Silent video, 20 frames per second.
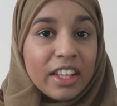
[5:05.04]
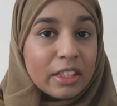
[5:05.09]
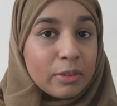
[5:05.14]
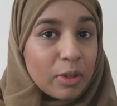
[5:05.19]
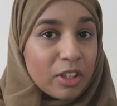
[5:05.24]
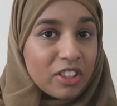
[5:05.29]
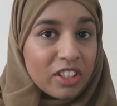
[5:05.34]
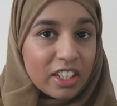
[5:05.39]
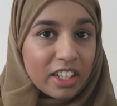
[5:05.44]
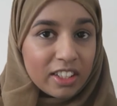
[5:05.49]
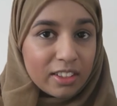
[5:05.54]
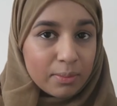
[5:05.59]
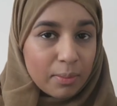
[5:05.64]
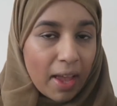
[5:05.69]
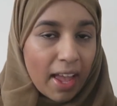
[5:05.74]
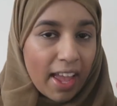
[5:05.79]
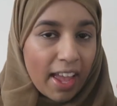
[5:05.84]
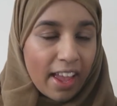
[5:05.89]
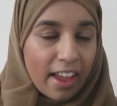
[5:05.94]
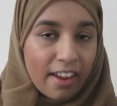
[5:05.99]
especially because
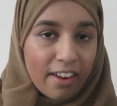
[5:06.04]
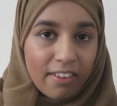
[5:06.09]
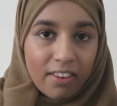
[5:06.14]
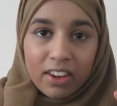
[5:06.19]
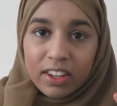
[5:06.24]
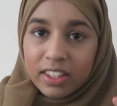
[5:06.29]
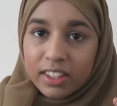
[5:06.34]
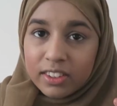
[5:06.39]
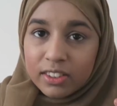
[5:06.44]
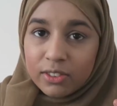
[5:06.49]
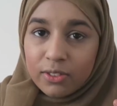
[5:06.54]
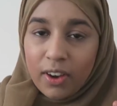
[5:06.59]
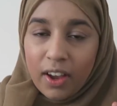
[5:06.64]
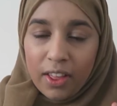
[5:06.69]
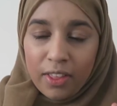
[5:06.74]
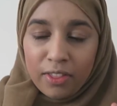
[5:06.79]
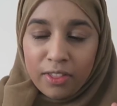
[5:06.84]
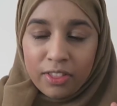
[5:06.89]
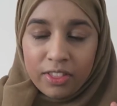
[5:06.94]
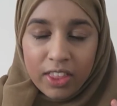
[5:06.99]
my hair is
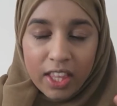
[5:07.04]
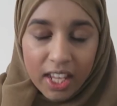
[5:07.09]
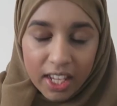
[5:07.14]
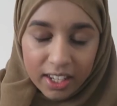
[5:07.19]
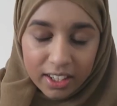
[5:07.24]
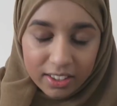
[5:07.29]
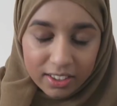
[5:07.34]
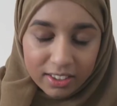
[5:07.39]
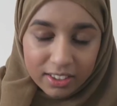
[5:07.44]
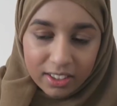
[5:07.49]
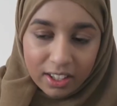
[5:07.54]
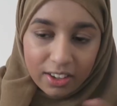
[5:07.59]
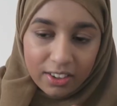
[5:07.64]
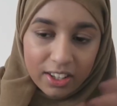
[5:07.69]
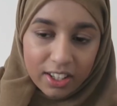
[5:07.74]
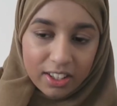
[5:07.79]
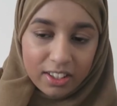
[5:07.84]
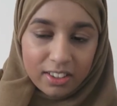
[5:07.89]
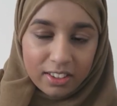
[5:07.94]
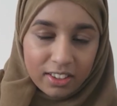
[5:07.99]
quite thick, so
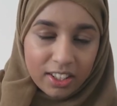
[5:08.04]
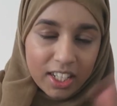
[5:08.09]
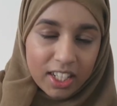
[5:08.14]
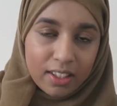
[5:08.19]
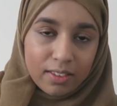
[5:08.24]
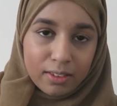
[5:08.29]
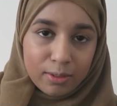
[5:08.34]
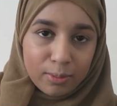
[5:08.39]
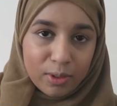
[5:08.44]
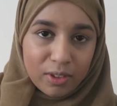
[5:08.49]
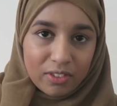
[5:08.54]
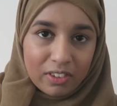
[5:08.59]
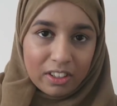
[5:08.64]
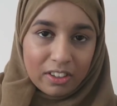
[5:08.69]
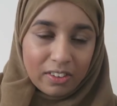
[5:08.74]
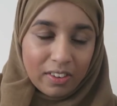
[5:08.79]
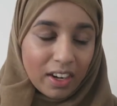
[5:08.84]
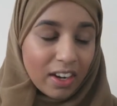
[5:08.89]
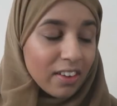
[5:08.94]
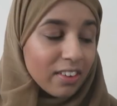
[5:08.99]
it keeps moving
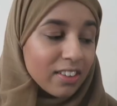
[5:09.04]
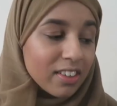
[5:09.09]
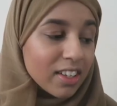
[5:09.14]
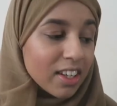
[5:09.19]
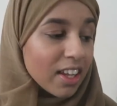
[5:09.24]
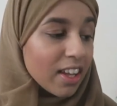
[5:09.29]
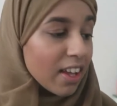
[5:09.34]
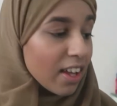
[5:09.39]
around.